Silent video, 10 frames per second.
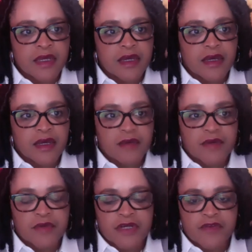I
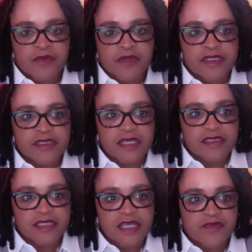want everyone to stay
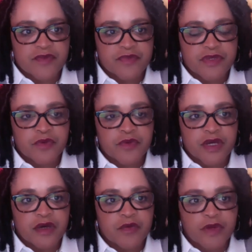safe and be
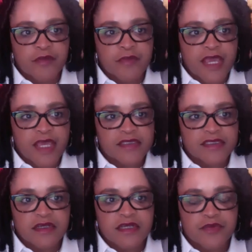well, wear a
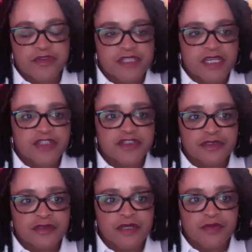mask. It protects
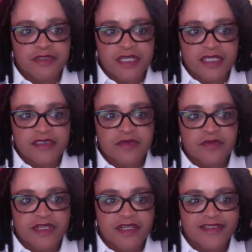you, it protects
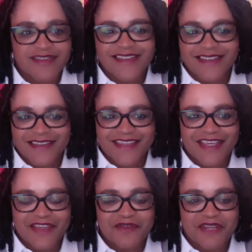someone else.
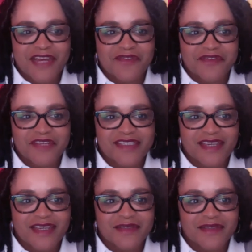Thank you and have a great day.